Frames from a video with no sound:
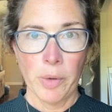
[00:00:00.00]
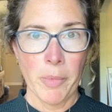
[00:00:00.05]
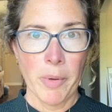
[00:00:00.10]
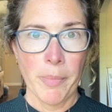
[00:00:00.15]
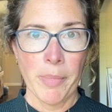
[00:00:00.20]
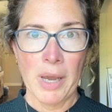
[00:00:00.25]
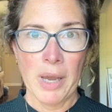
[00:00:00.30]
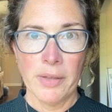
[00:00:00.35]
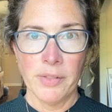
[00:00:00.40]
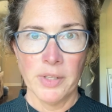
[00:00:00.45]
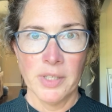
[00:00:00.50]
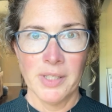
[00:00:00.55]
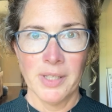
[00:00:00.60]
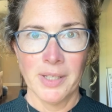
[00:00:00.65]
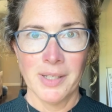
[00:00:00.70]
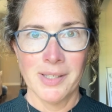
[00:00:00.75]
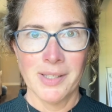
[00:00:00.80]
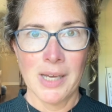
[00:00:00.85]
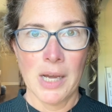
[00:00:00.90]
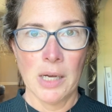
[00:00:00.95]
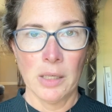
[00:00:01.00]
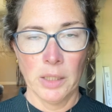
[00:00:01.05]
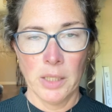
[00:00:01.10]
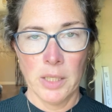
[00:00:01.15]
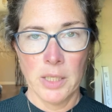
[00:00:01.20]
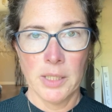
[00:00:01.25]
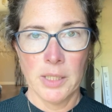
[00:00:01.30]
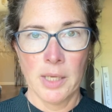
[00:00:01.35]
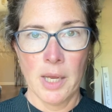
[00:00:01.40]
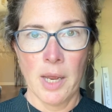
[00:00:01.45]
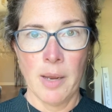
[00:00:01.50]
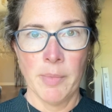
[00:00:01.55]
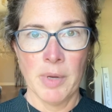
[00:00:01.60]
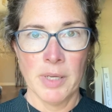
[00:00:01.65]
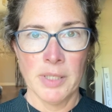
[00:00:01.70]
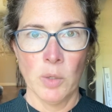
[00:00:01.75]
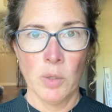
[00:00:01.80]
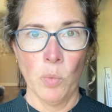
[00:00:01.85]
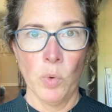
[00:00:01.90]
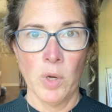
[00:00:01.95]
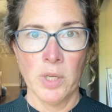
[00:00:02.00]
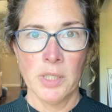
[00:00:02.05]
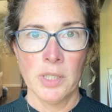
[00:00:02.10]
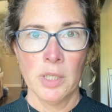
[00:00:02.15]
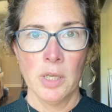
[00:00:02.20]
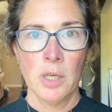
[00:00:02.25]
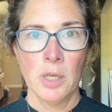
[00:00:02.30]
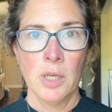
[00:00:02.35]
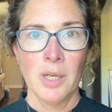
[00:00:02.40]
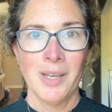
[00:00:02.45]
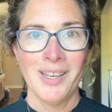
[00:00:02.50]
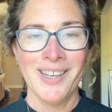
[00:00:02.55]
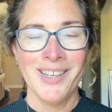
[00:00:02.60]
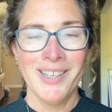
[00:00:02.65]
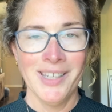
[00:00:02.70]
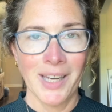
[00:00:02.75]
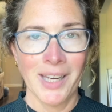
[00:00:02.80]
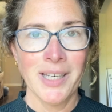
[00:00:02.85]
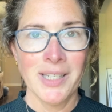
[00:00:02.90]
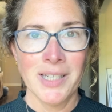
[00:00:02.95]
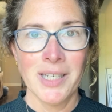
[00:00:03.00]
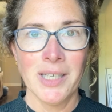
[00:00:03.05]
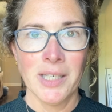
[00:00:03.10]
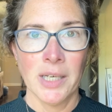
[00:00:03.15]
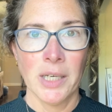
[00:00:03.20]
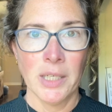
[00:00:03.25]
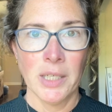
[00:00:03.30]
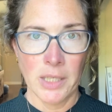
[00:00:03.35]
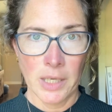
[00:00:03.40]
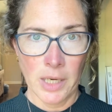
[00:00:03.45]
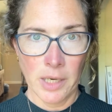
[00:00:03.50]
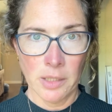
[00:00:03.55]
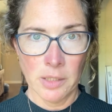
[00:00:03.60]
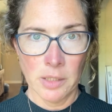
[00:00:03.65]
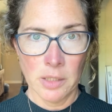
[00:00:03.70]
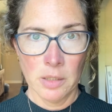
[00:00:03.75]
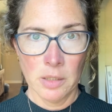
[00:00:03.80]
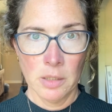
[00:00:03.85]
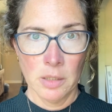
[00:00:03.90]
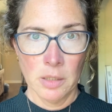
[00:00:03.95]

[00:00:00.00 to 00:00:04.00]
path is exactly the same as it was in 1998.